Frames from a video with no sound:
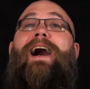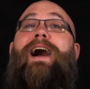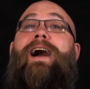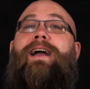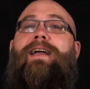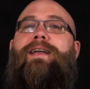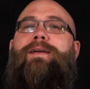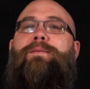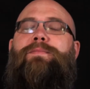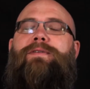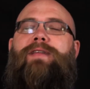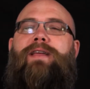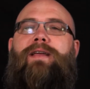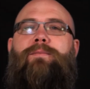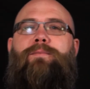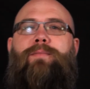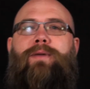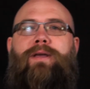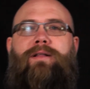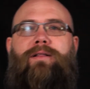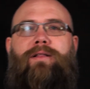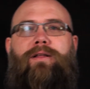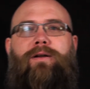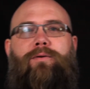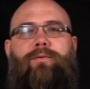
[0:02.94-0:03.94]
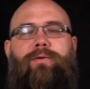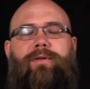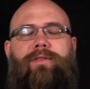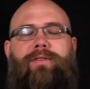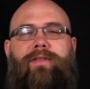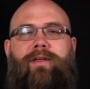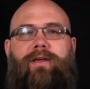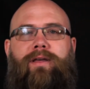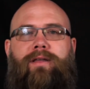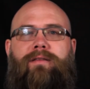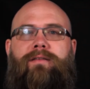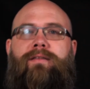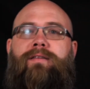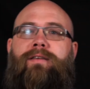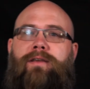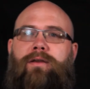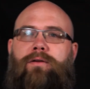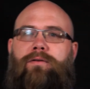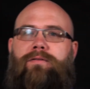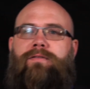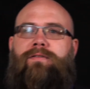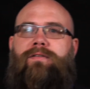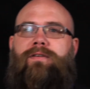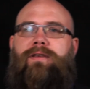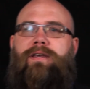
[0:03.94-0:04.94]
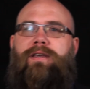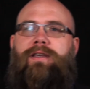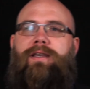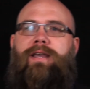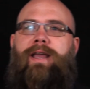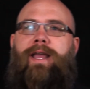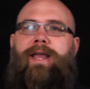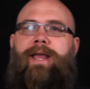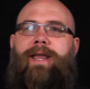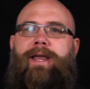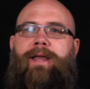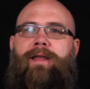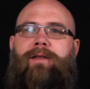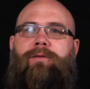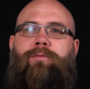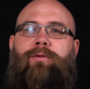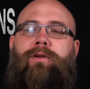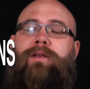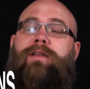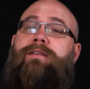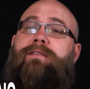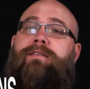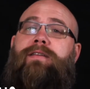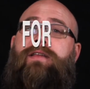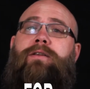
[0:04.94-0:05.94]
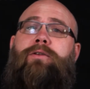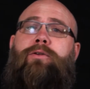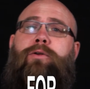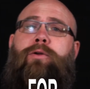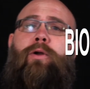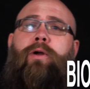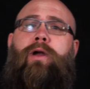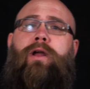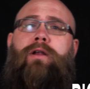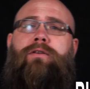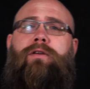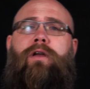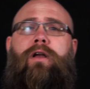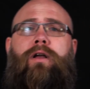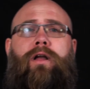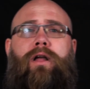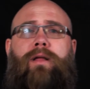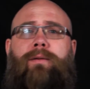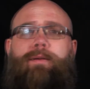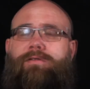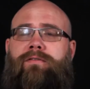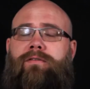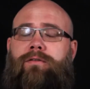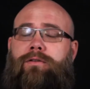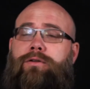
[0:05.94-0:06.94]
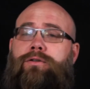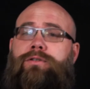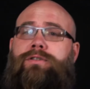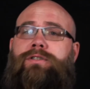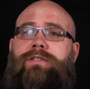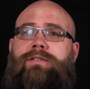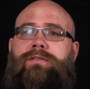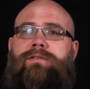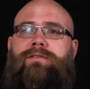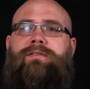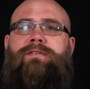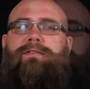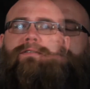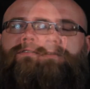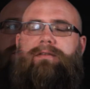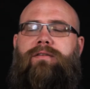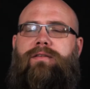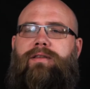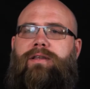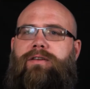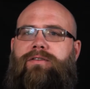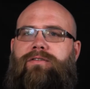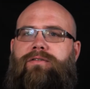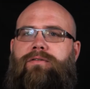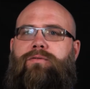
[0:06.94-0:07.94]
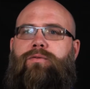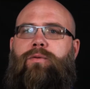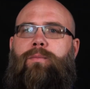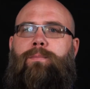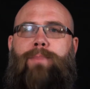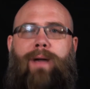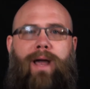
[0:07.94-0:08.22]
hi, I'm Dan Bigelow with the uh, TOC, and we're continuing our talk on solutions uh, to the issues with